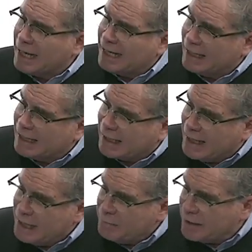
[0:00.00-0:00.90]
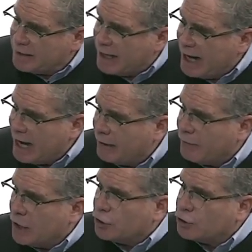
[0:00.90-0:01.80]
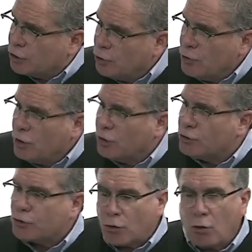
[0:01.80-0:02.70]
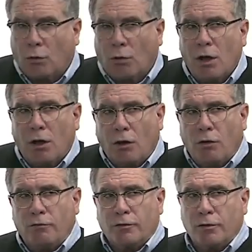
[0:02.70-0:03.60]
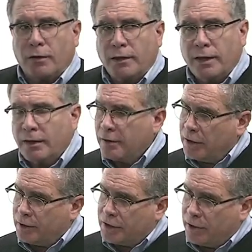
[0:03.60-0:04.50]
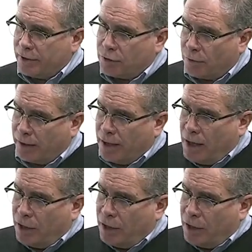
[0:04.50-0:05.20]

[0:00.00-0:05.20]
can claim that they have true control over their, their territory.